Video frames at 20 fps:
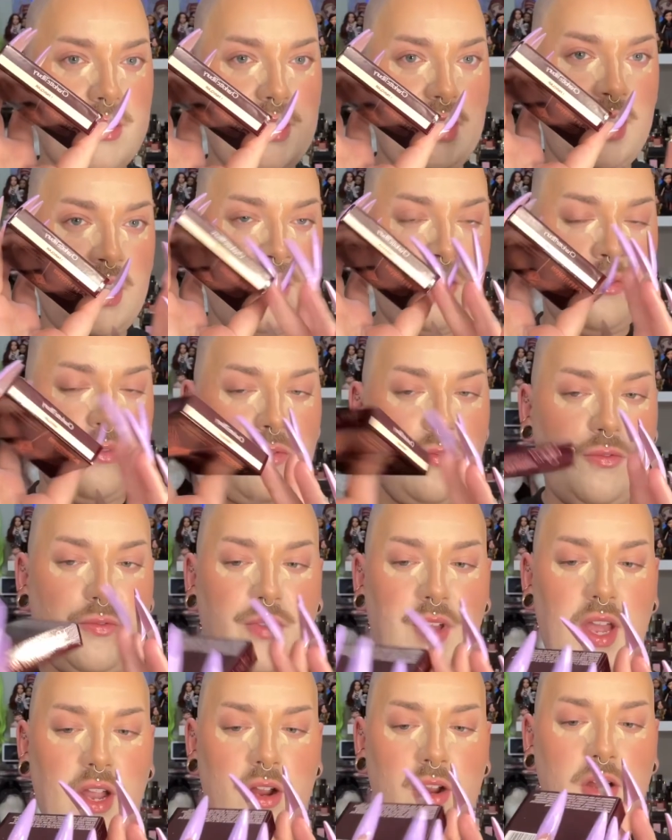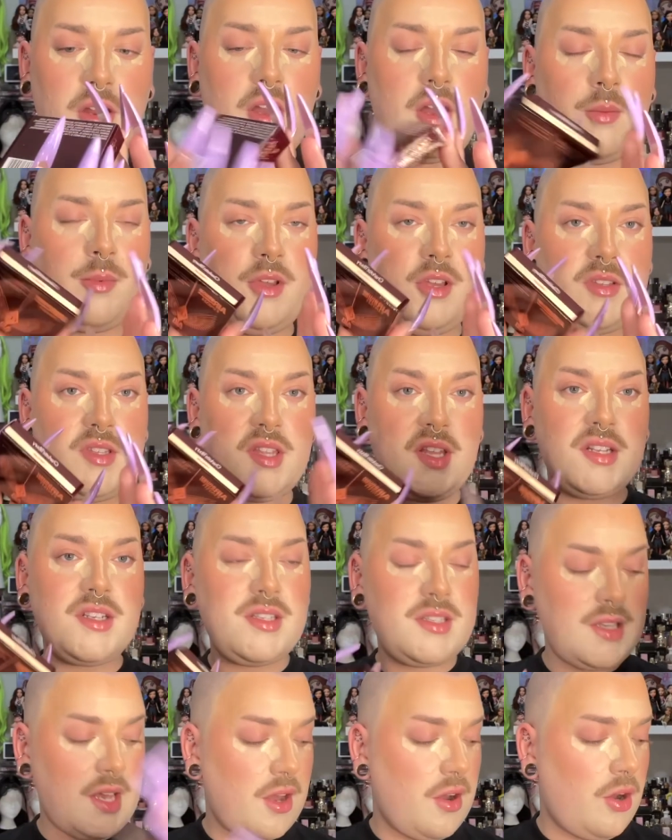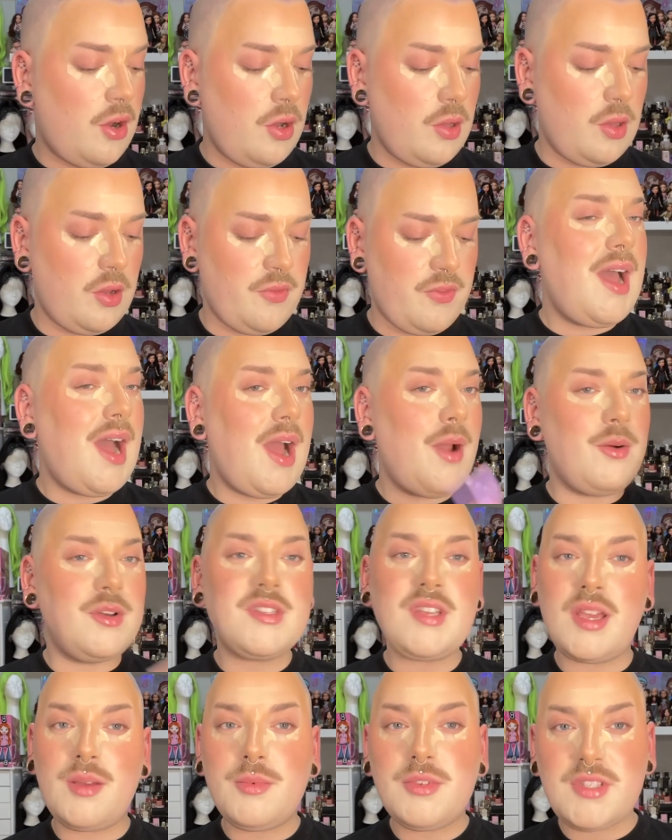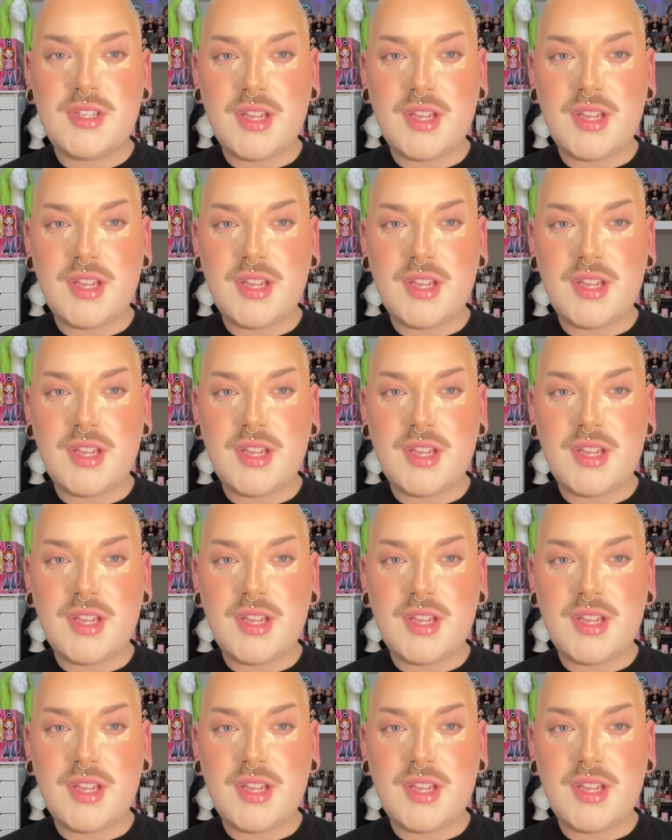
in Fair. I'll be using that to set all over. I wasn't able to